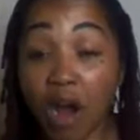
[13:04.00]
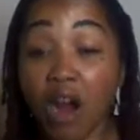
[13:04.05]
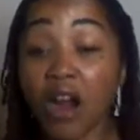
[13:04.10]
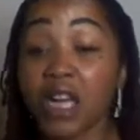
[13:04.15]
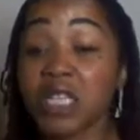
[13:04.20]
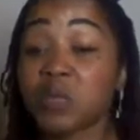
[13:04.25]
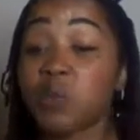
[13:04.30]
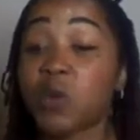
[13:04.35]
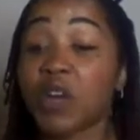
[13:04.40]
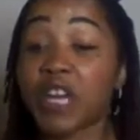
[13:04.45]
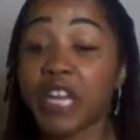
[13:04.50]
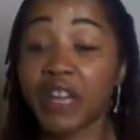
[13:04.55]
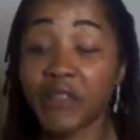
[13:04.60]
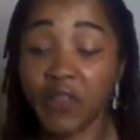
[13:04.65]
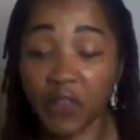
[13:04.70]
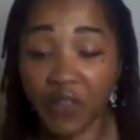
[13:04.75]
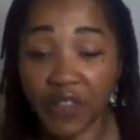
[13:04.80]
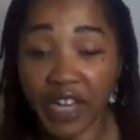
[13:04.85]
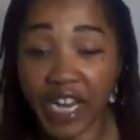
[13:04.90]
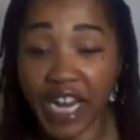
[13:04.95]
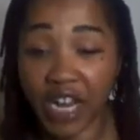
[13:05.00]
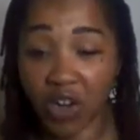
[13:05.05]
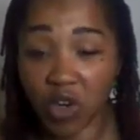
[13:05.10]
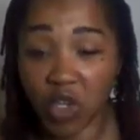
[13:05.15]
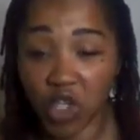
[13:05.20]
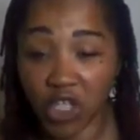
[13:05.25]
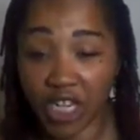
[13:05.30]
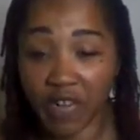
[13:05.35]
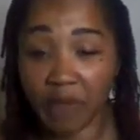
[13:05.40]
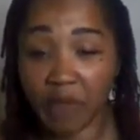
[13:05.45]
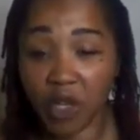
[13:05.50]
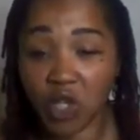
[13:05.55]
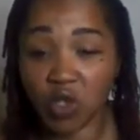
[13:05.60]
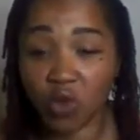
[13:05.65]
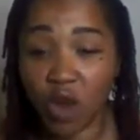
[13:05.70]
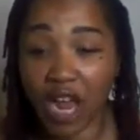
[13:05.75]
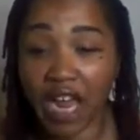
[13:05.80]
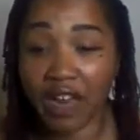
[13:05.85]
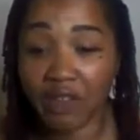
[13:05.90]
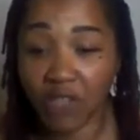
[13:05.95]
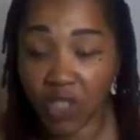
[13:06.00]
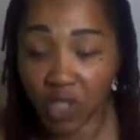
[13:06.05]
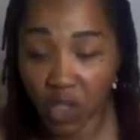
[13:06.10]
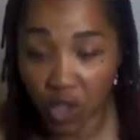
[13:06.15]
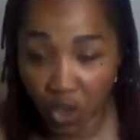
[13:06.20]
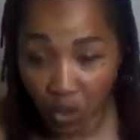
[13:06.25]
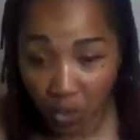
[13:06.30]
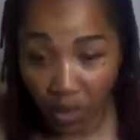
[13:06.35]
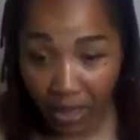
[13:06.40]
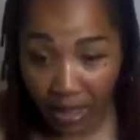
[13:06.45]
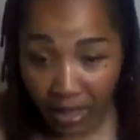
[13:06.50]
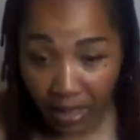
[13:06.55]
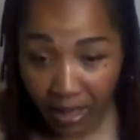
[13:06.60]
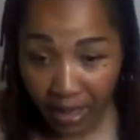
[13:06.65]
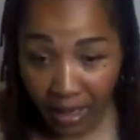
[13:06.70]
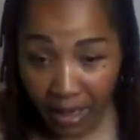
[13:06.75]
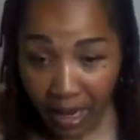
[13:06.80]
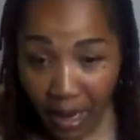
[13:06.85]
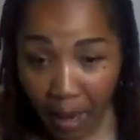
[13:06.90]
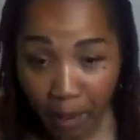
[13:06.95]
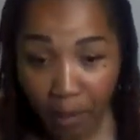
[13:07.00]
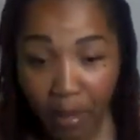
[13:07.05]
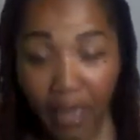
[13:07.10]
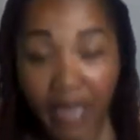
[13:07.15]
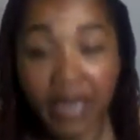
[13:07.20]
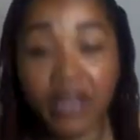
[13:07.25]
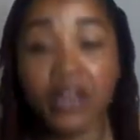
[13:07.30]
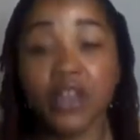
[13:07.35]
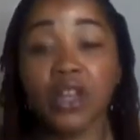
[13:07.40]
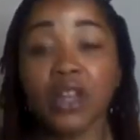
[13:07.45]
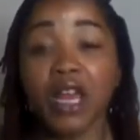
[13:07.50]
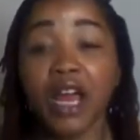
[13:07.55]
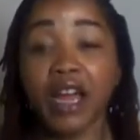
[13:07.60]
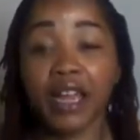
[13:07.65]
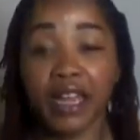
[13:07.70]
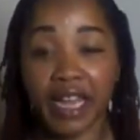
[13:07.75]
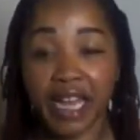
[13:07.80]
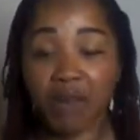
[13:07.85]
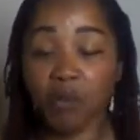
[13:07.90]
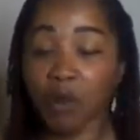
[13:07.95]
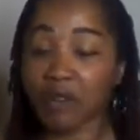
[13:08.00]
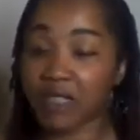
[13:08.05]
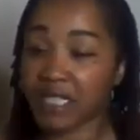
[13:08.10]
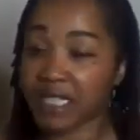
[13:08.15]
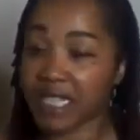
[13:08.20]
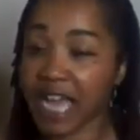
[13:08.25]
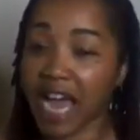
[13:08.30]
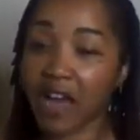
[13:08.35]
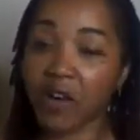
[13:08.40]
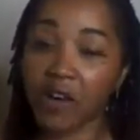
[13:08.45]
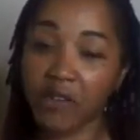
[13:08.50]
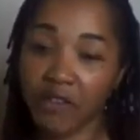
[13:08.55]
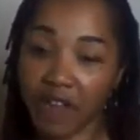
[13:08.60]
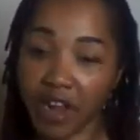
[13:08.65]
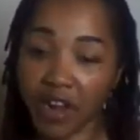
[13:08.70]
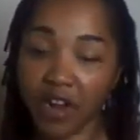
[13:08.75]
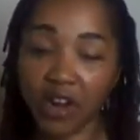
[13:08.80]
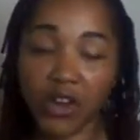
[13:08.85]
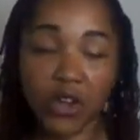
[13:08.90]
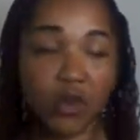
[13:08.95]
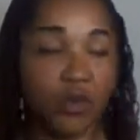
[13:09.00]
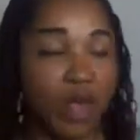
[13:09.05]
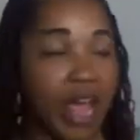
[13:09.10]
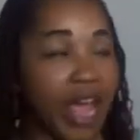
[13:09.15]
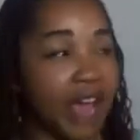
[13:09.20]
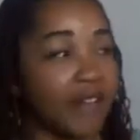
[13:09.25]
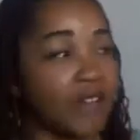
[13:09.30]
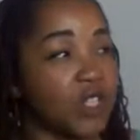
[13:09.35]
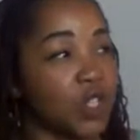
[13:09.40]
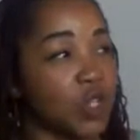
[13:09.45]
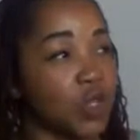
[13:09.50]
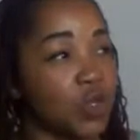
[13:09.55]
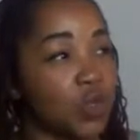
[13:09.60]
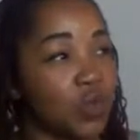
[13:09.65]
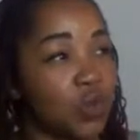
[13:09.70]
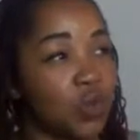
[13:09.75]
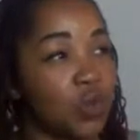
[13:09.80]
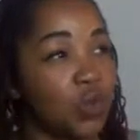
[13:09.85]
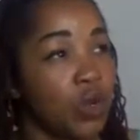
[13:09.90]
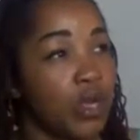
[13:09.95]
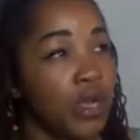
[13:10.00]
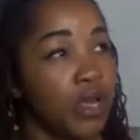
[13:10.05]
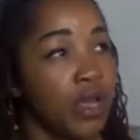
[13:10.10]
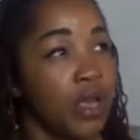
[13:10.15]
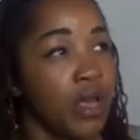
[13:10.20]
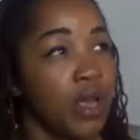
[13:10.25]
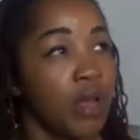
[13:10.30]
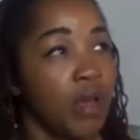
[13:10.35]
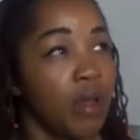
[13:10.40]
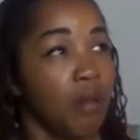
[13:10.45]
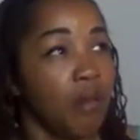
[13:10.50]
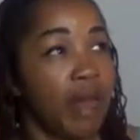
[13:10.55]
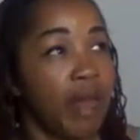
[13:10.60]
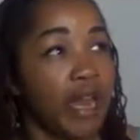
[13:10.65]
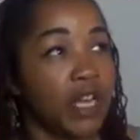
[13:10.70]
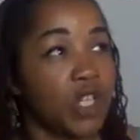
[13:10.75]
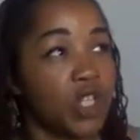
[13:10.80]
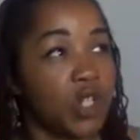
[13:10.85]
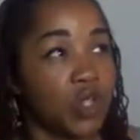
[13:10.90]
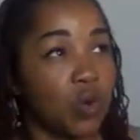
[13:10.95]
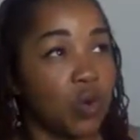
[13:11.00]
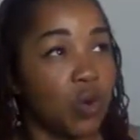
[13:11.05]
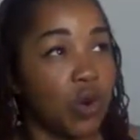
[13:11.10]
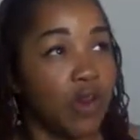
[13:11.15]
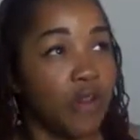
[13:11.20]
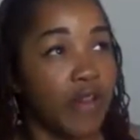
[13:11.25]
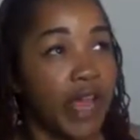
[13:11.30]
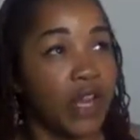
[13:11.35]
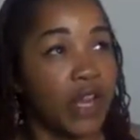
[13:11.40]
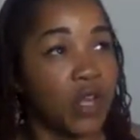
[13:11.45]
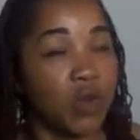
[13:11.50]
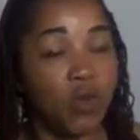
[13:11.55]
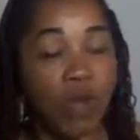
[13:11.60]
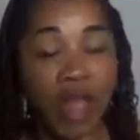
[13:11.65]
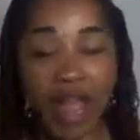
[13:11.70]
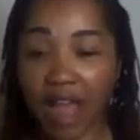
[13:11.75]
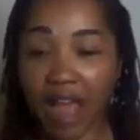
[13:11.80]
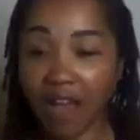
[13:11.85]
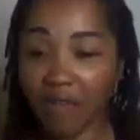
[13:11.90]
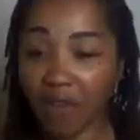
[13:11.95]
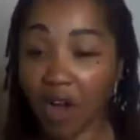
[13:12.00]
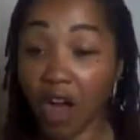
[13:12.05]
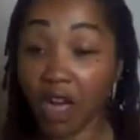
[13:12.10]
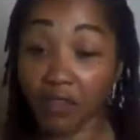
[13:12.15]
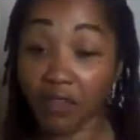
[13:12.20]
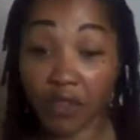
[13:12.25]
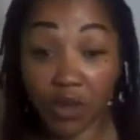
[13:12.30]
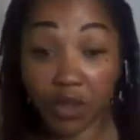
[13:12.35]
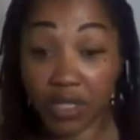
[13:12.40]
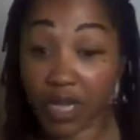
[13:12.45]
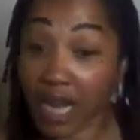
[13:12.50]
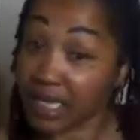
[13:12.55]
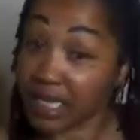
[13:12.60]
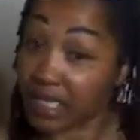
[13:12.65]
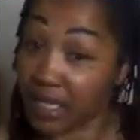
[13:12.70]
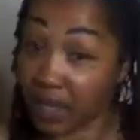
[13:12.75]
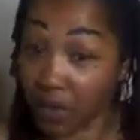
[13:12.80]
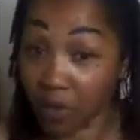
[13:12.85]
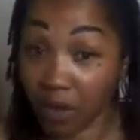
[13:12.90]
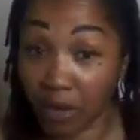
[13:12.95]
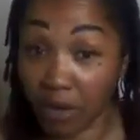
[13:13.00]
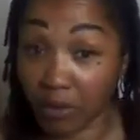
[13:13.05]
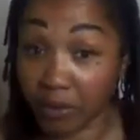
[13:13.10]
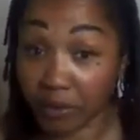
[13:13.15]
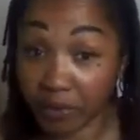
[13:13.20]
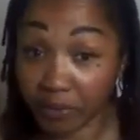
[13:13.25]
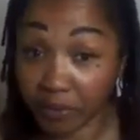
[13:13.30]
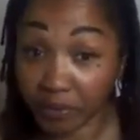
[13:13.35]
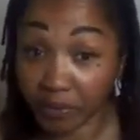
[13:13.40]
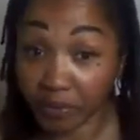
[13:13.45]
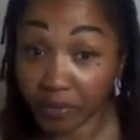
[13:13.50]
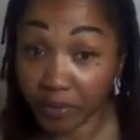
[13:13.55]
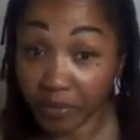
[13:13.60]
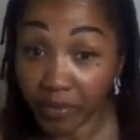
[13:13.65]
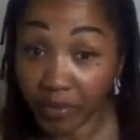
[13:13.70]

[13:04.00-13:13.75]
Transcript: And Mars will give you the energy and the drive to do it. But again, with Saturn there, you have to make sure that you have all of your ducks in a row,